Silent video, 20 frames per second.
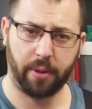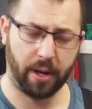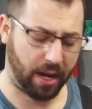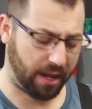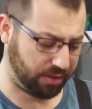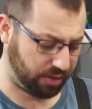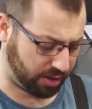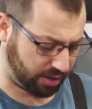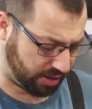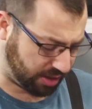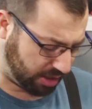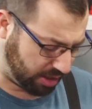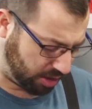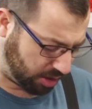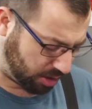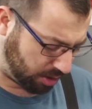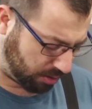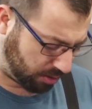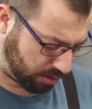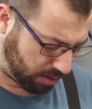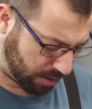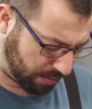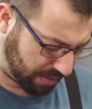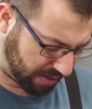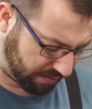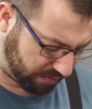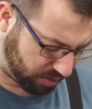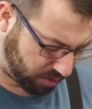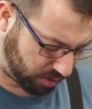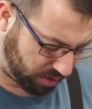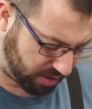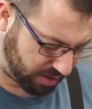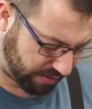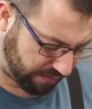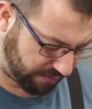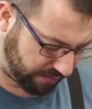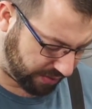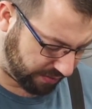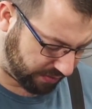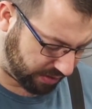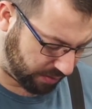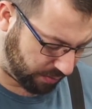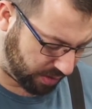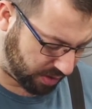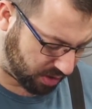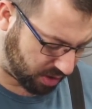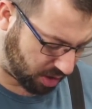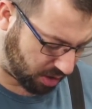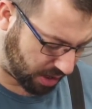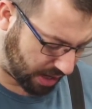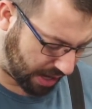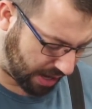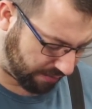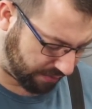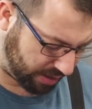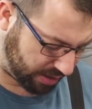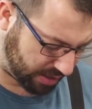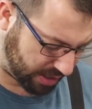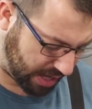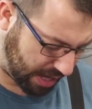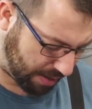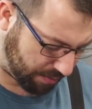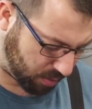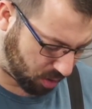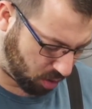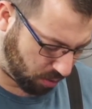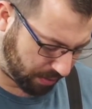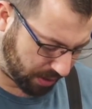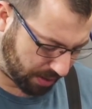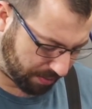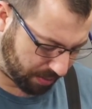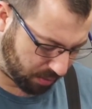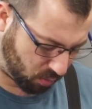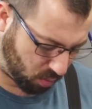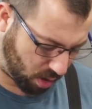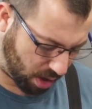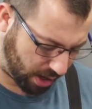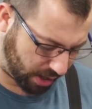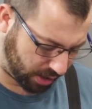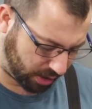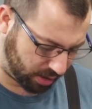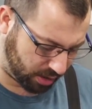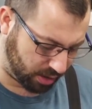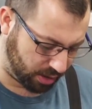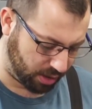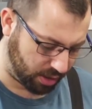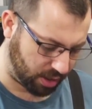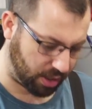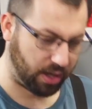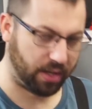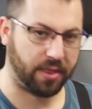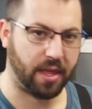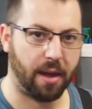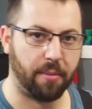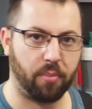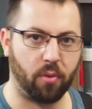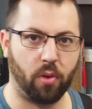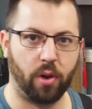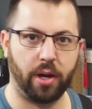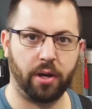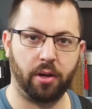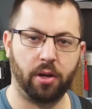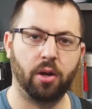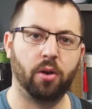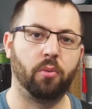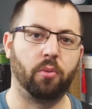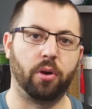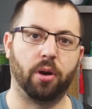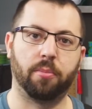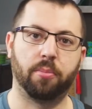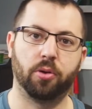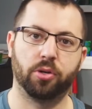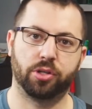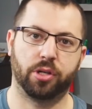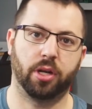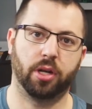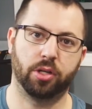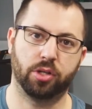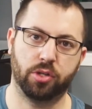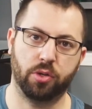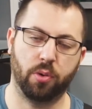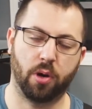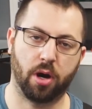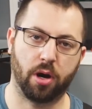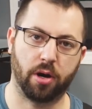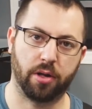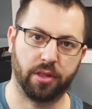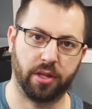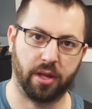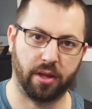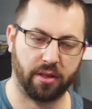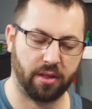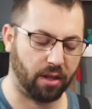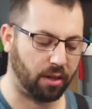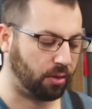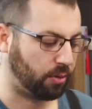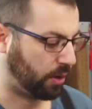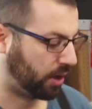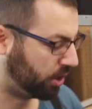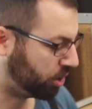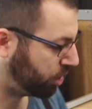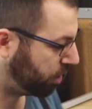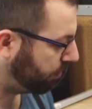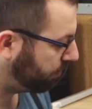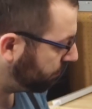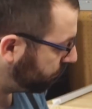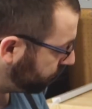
but as you can see here above 3750 we start having the gap open up and widen and at that point we are pushing it too hard on the acceleration